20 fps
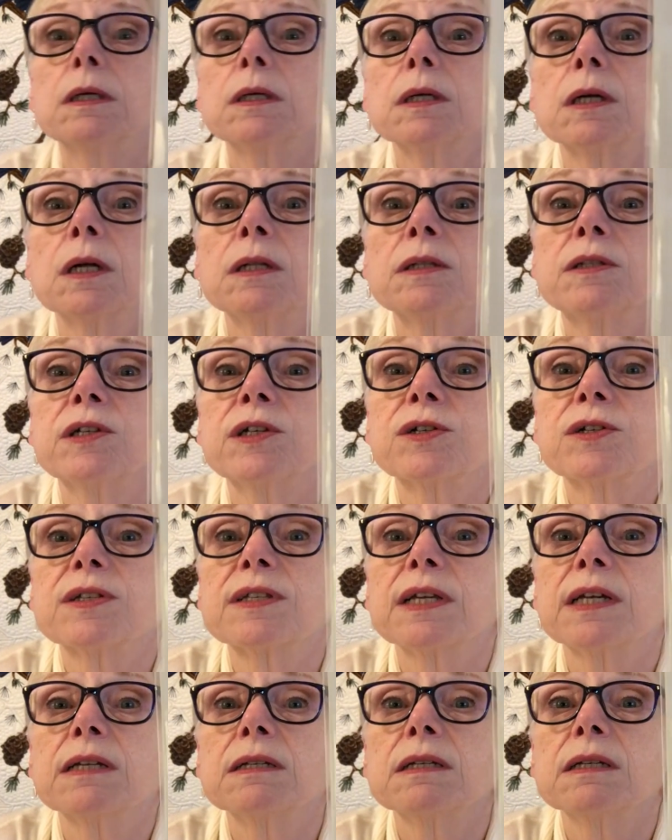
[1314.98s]
called Dear
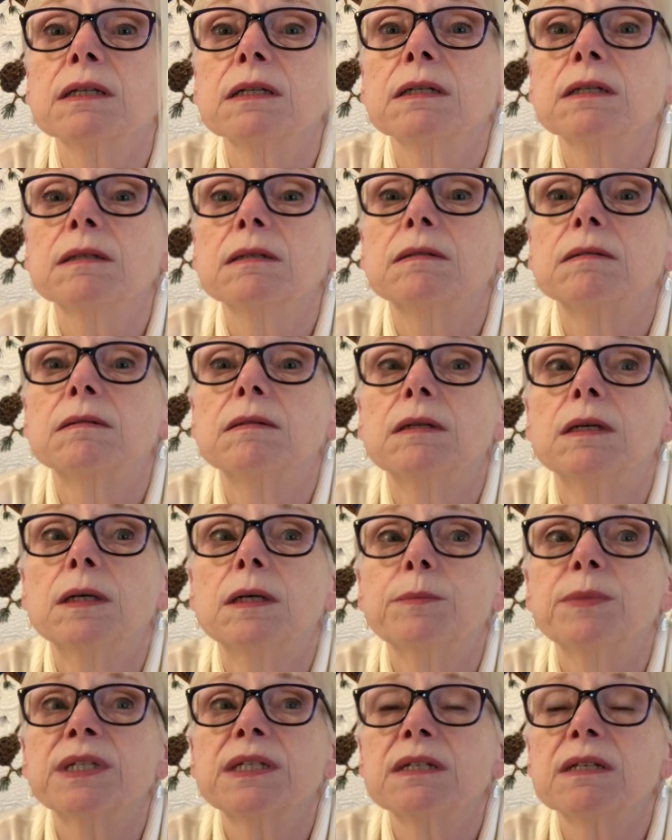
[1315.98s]
Santa,
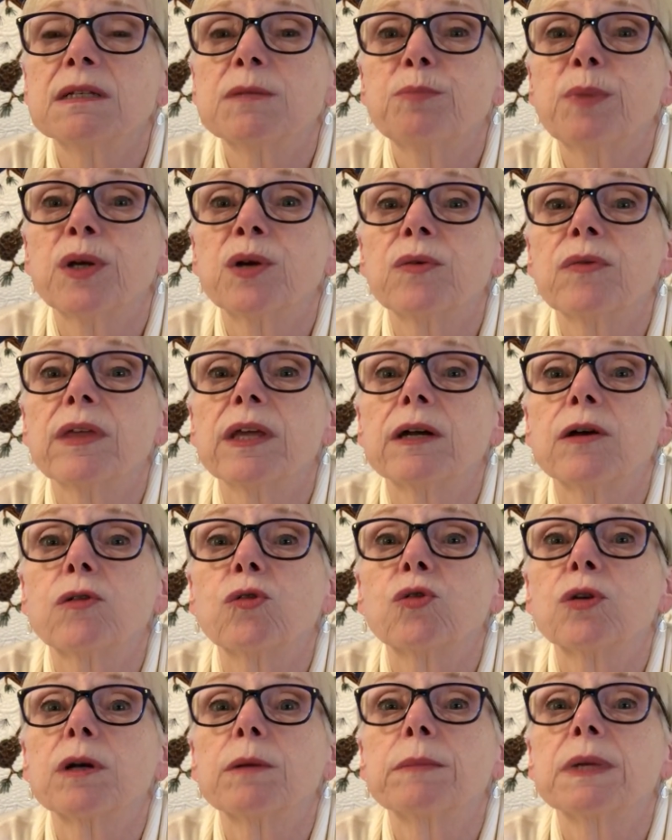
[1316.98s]
but this is bigger than an
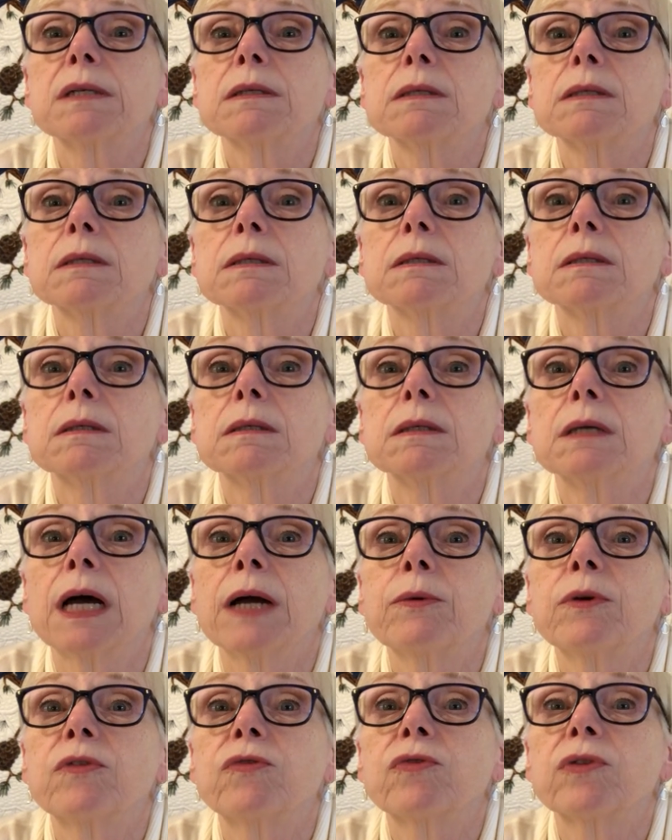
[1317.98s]
ornament. I
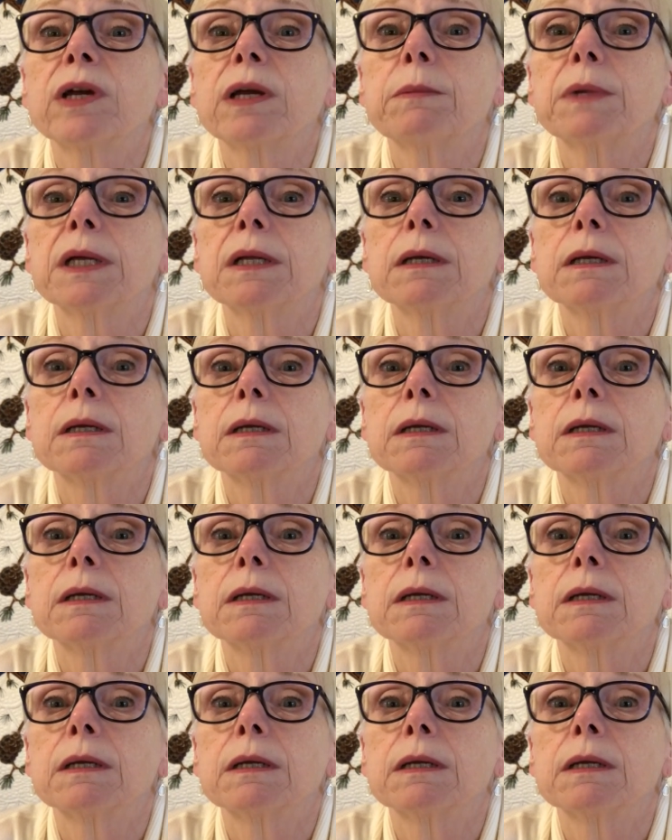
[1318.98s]
would frame it.